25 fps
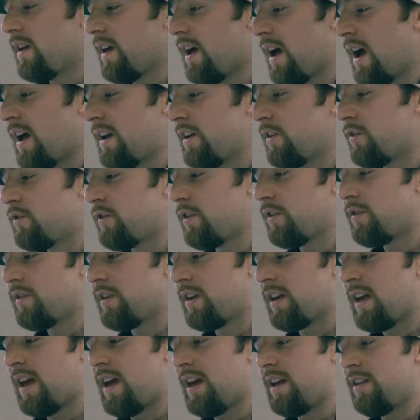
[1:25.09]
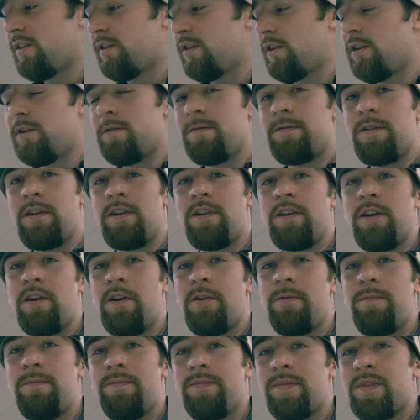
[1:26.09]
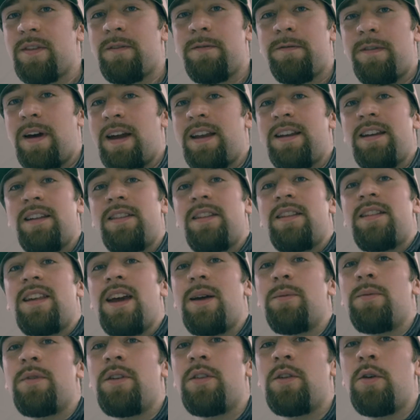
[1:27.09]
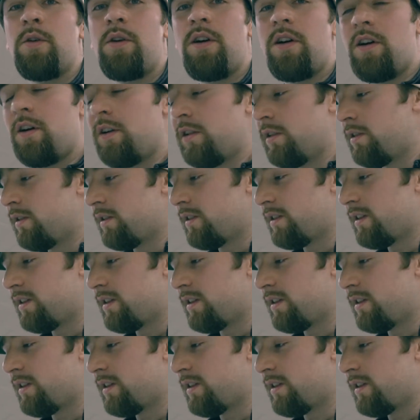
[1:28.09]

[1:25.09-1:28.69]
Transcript: And it's just a case of, you know, finding the time to do it all.